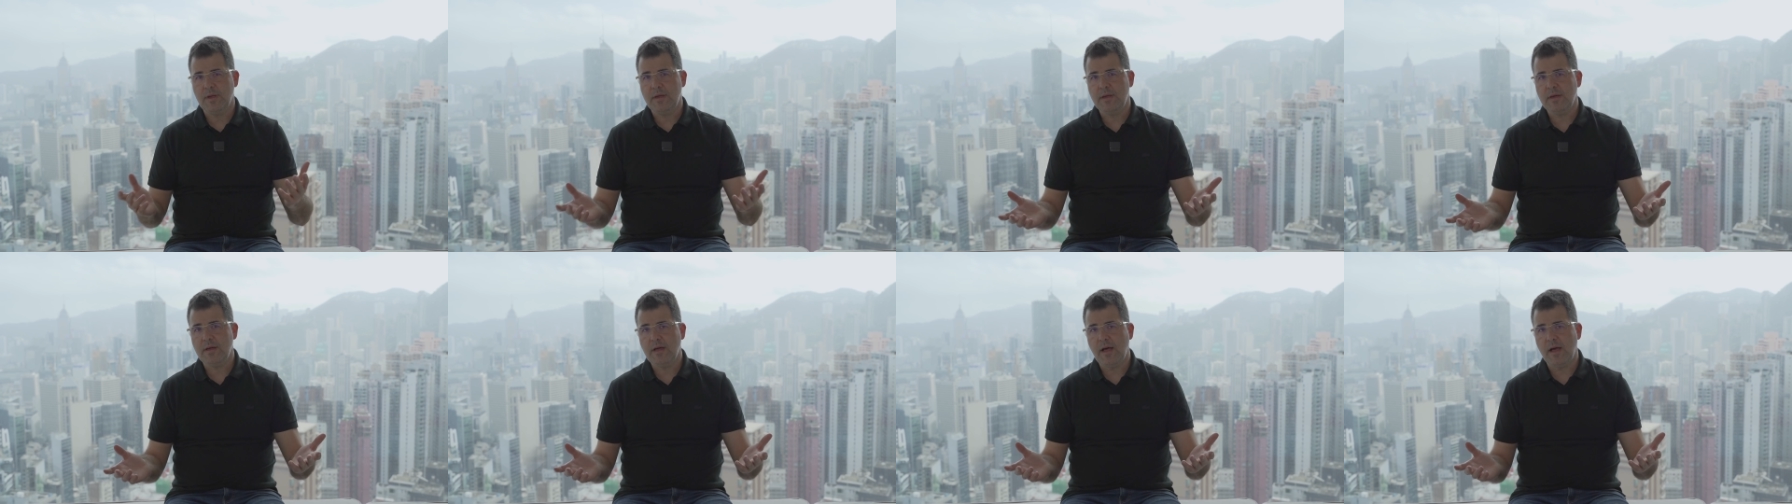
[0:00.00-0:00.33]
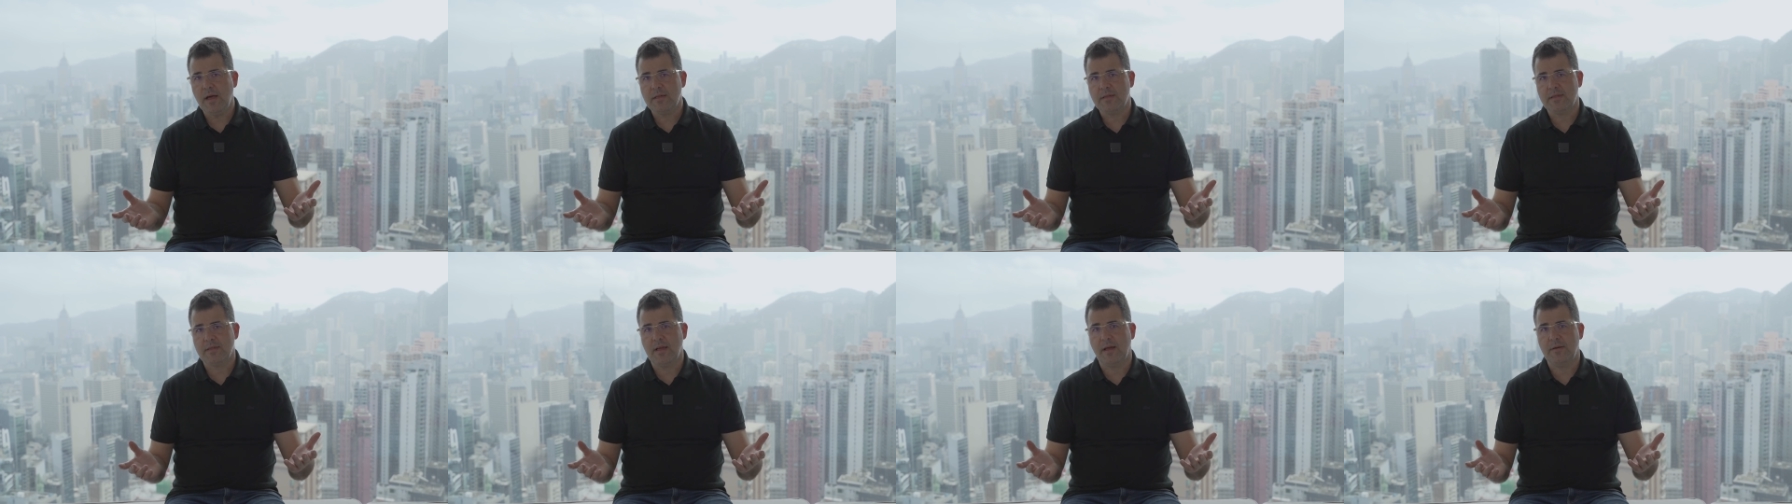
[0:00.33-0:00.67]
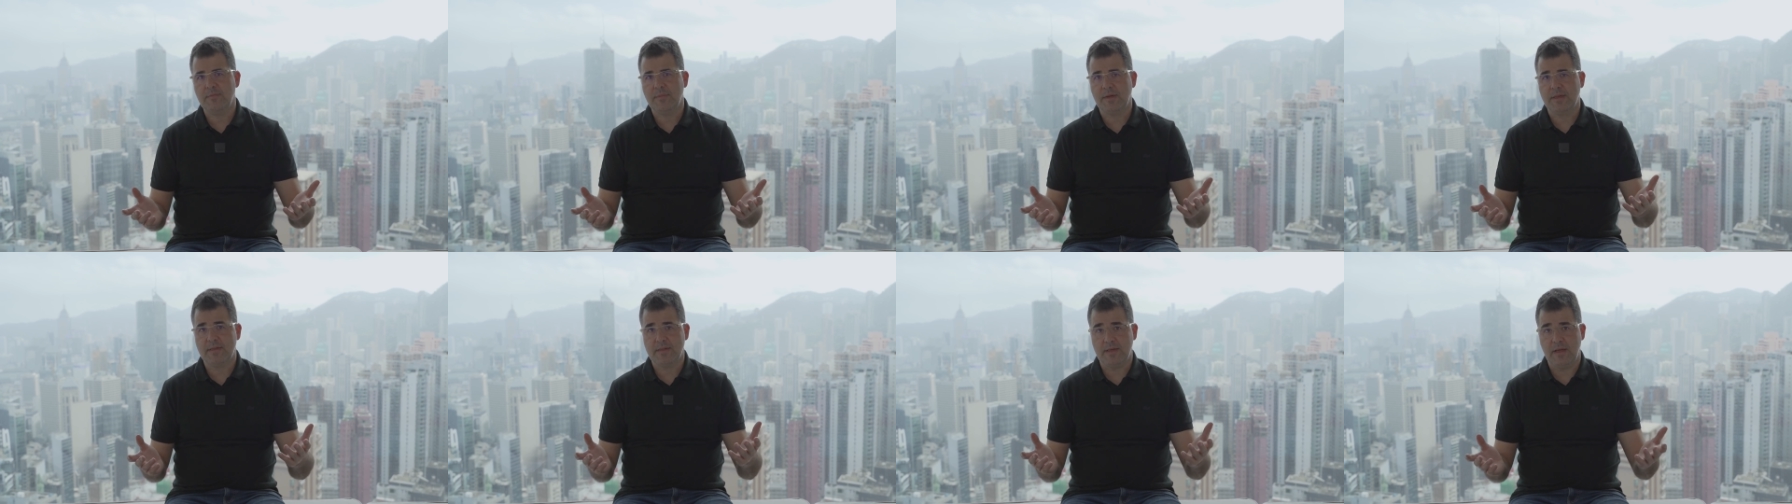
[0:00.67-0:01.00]
here are
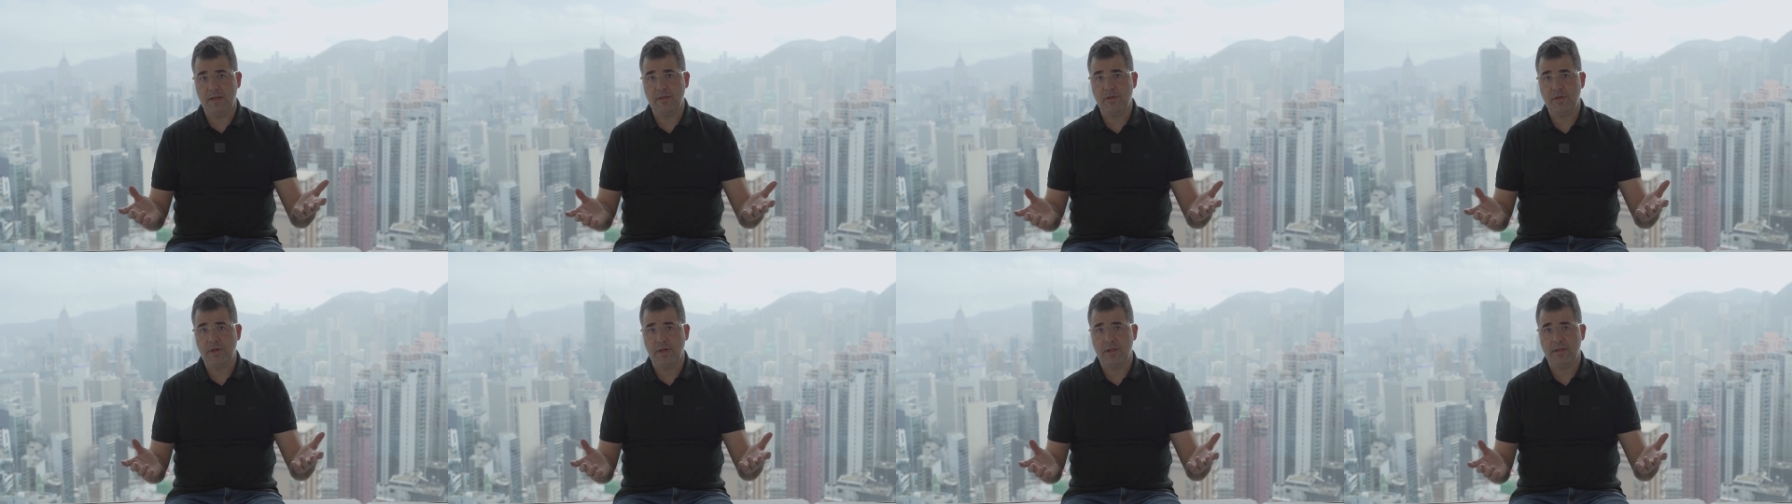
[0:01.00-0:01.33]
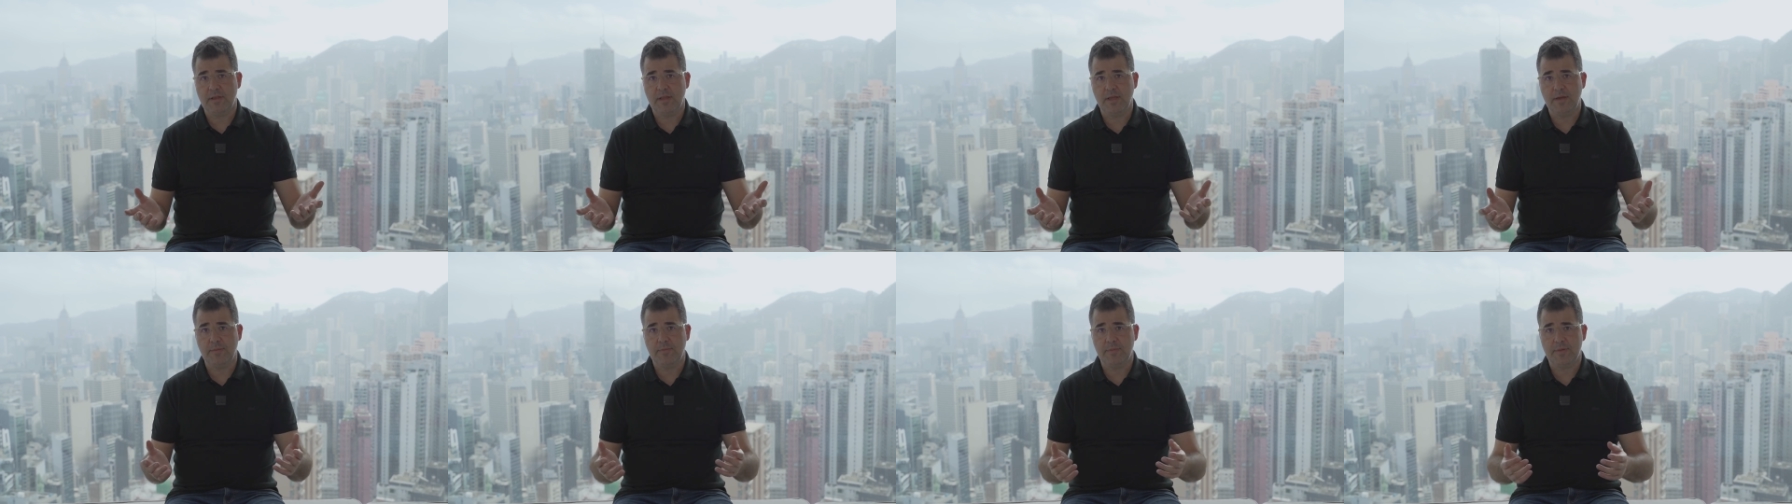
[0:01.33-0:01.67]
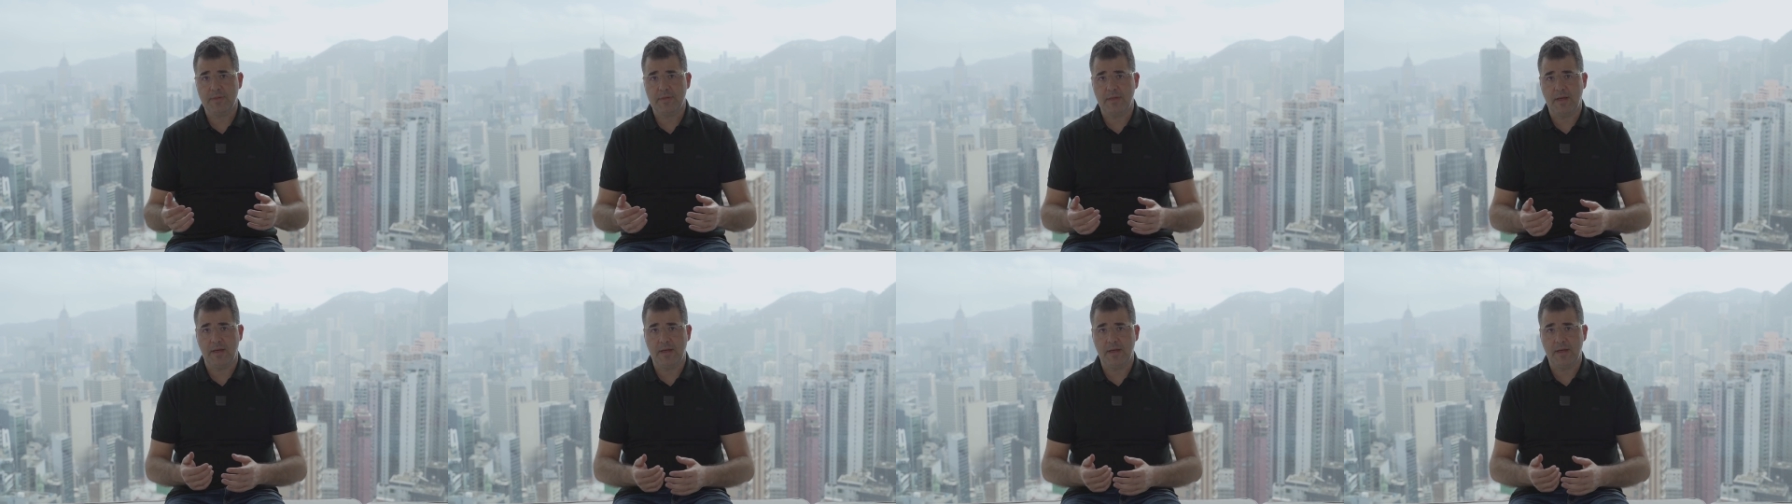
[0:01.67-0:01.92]
some essential tips